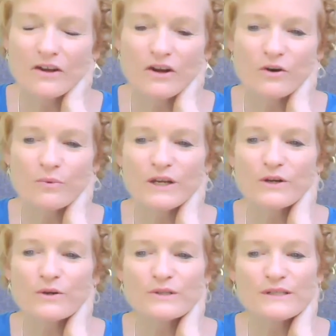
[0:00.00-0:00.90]

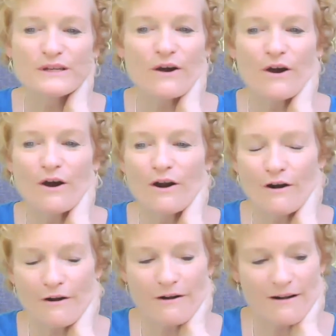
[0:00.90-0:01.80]
careers
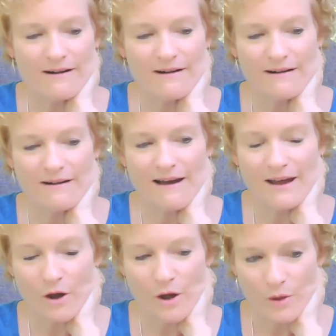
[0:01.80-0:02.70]
are
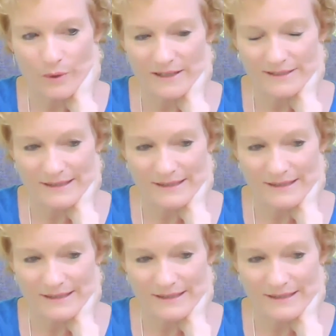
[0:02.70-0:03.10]
not always,